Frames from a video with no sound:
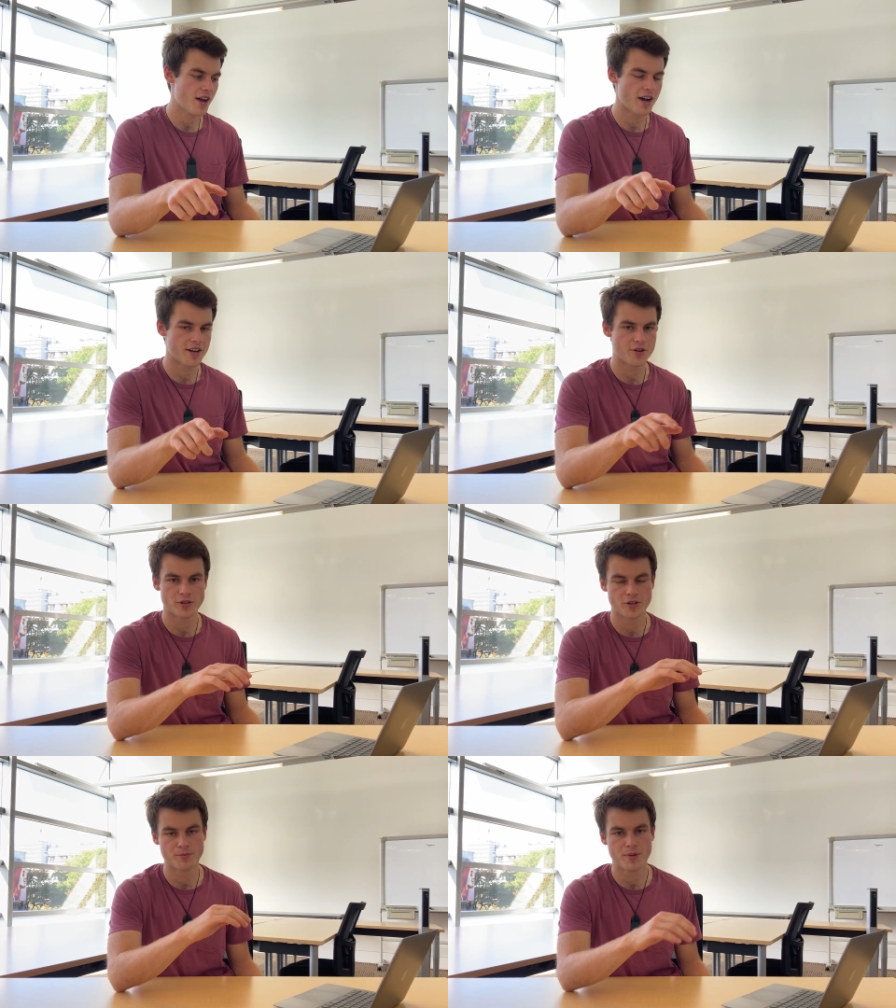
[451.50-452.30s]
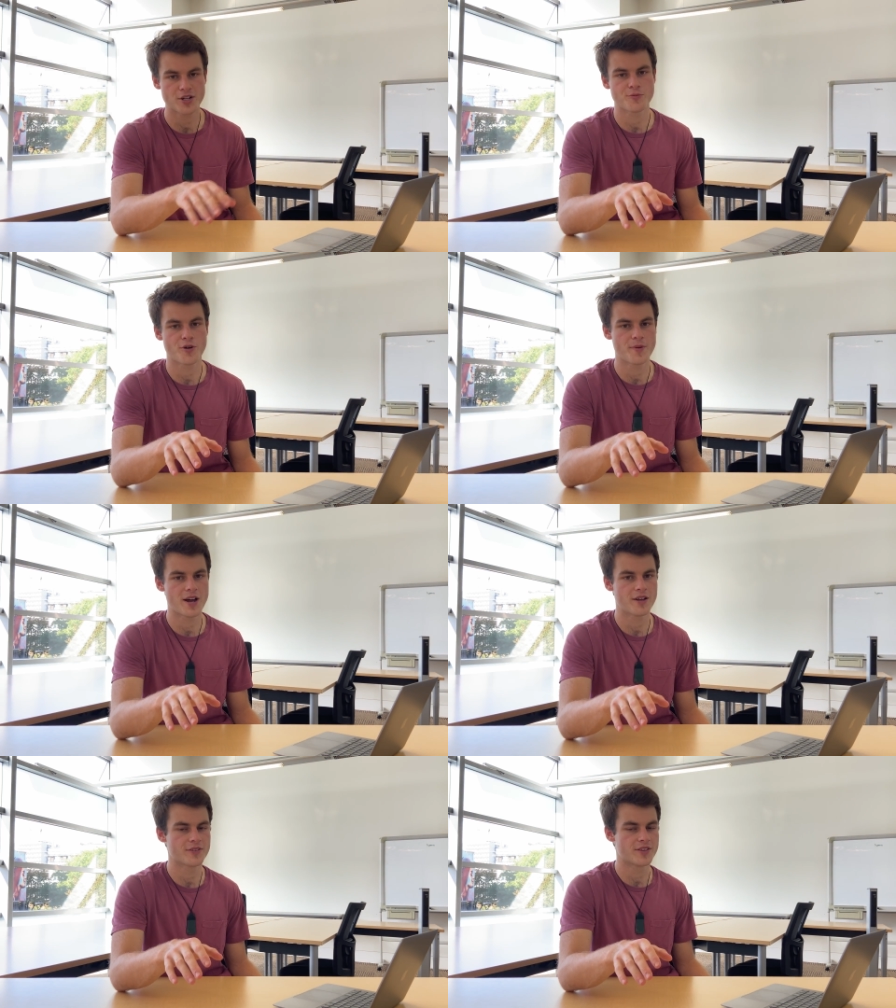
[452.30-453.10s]
Uh, and you learn much more
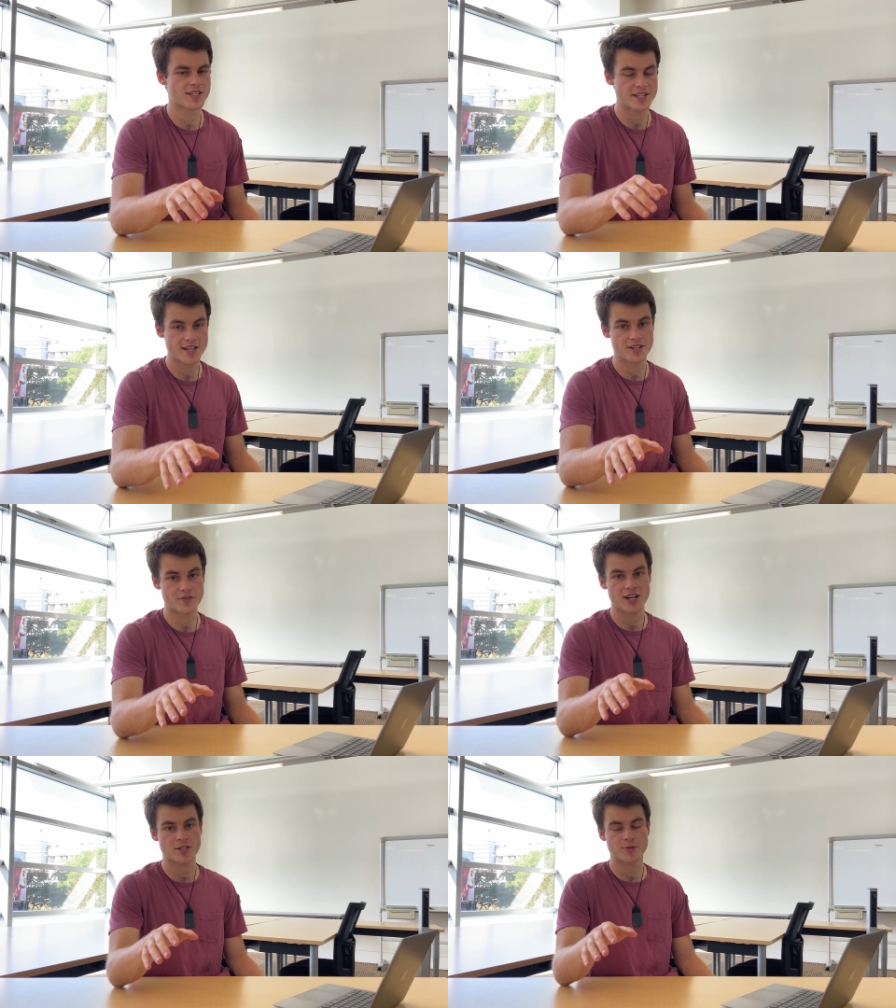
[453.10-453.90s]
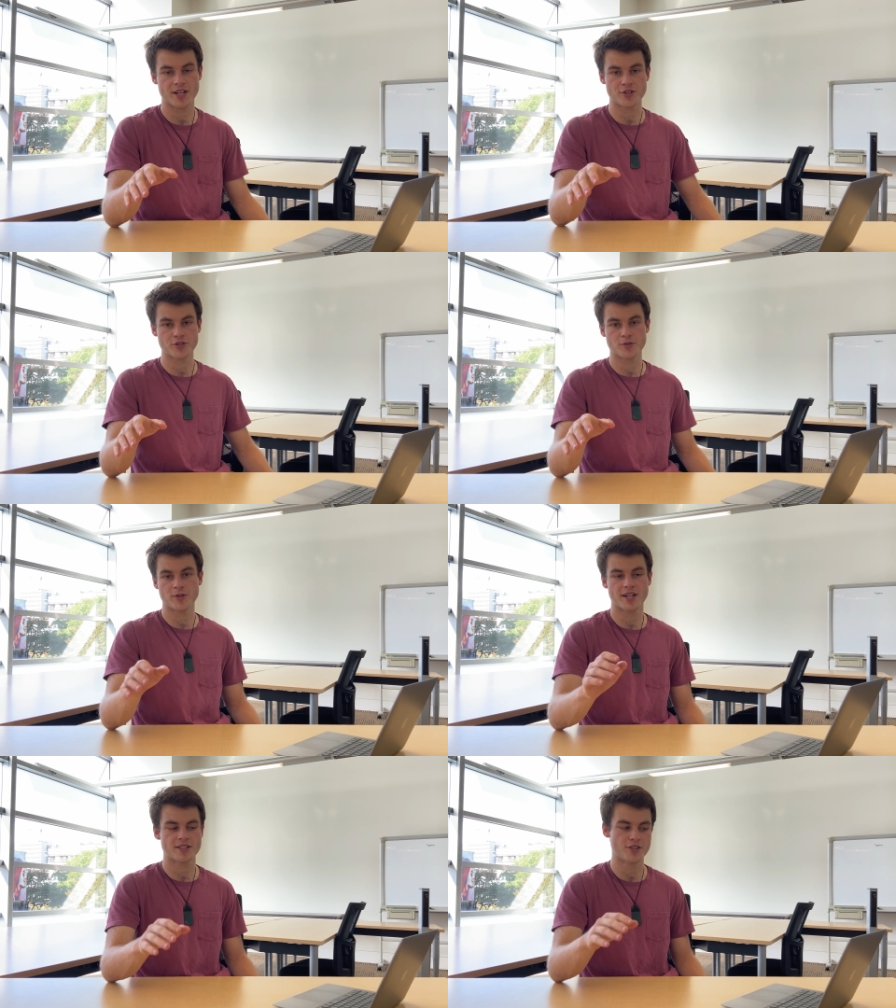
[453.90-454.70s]
about the details of action potentials
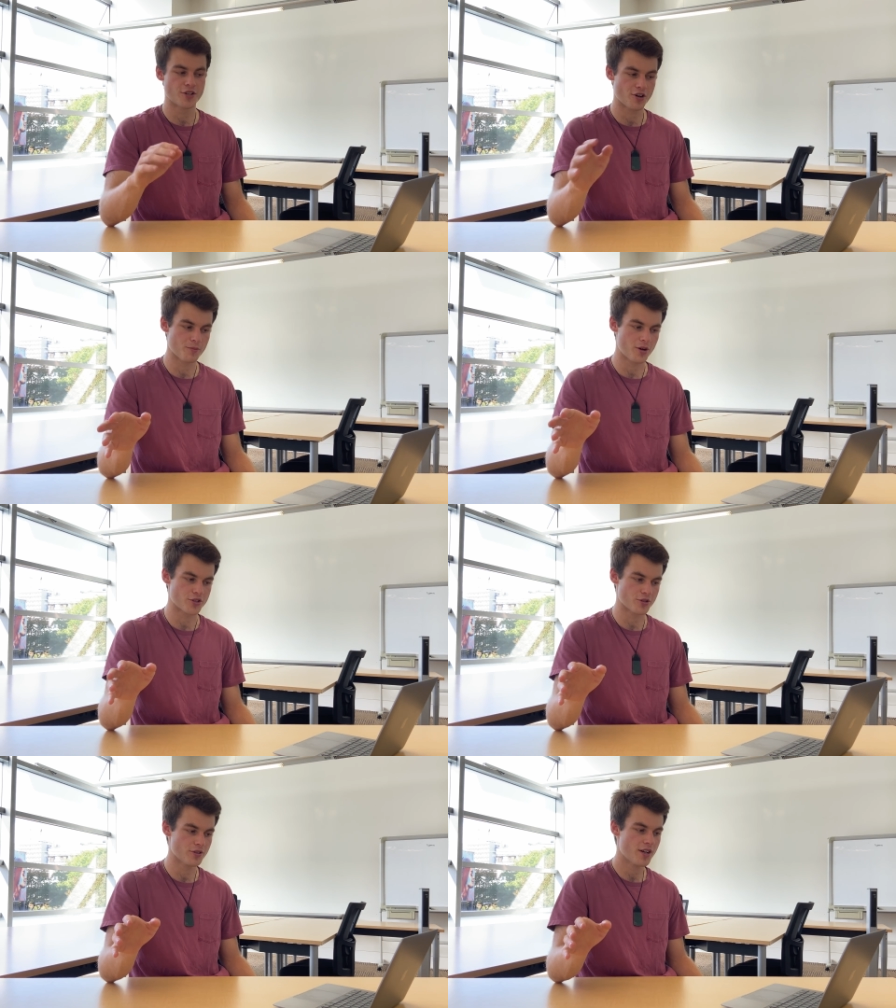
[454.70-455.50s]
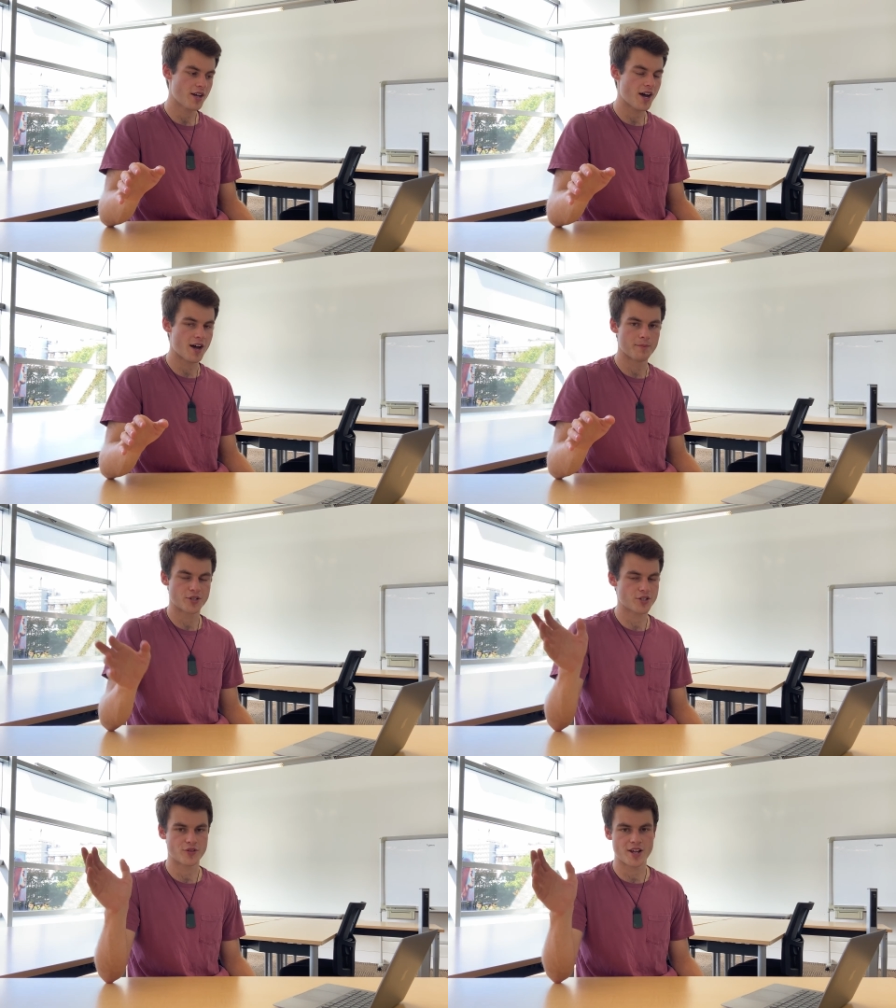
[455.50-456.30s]
when you get to the neuro module, um,
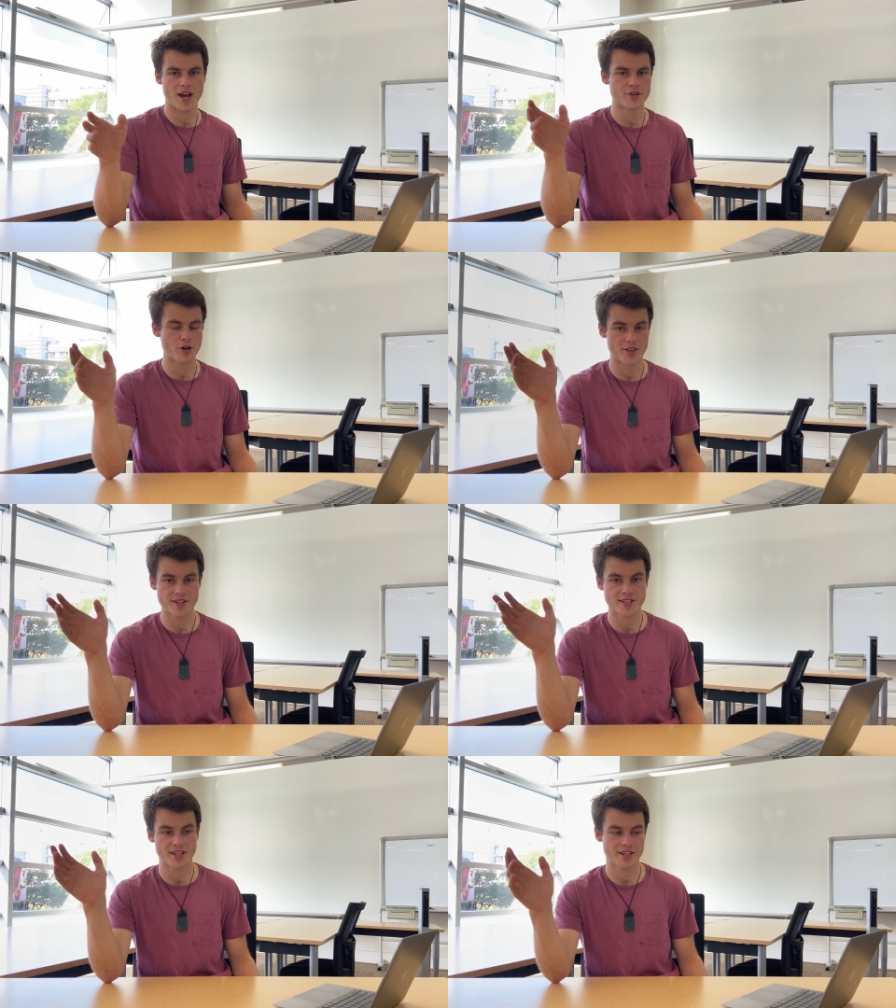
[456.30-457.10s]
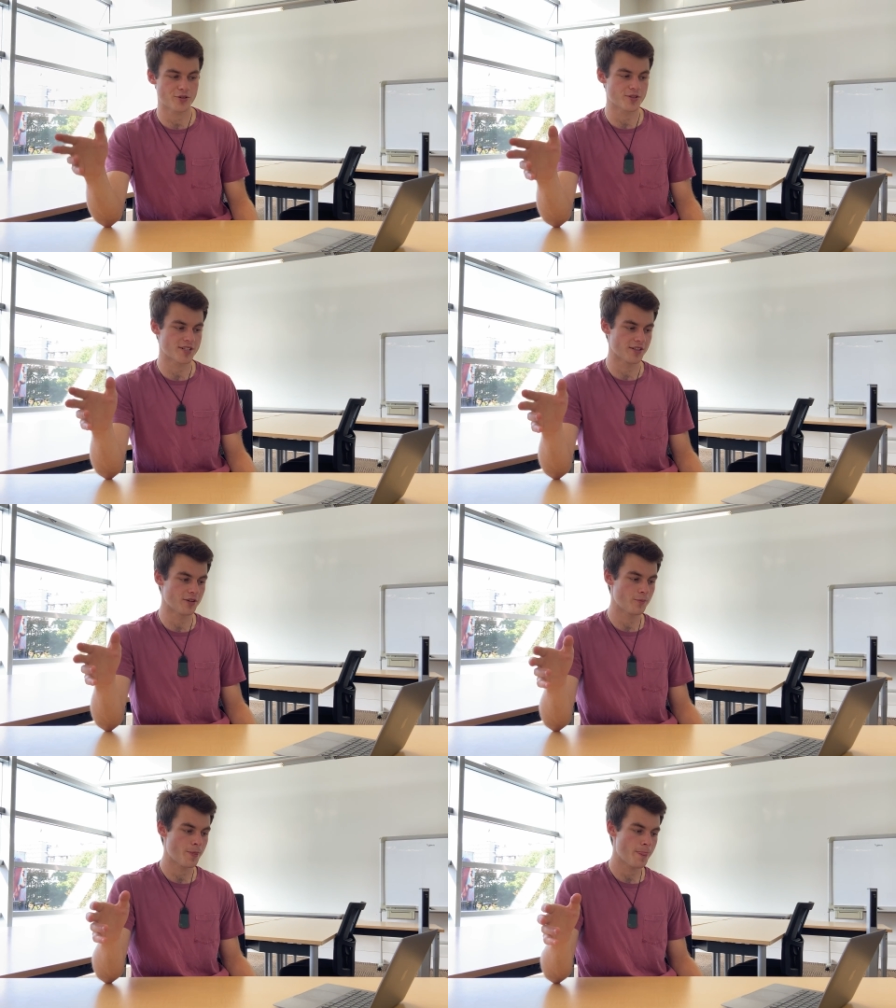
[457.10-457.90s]
but just for now, know that it's an electrical signal.